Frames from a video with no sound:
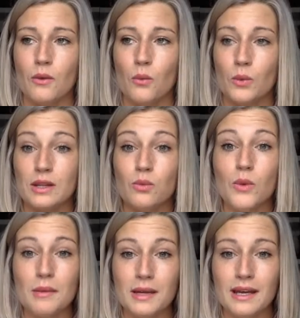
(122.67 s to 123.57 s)
with
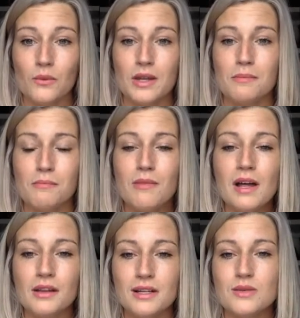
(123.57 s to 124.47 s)
women, with
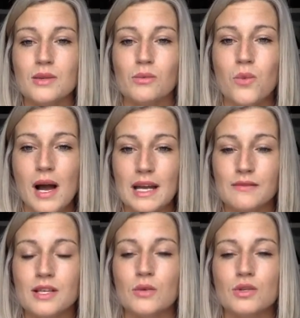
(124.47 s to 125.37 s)
mothers, with
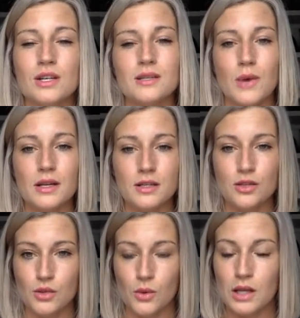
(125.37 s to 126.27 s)
wives who just wanted to
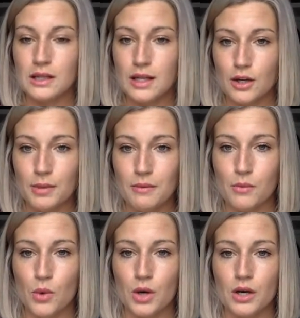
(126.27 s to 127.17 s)
do a little bit
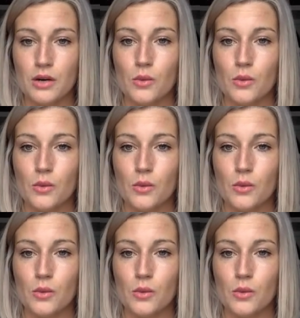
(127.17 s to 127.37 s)
more,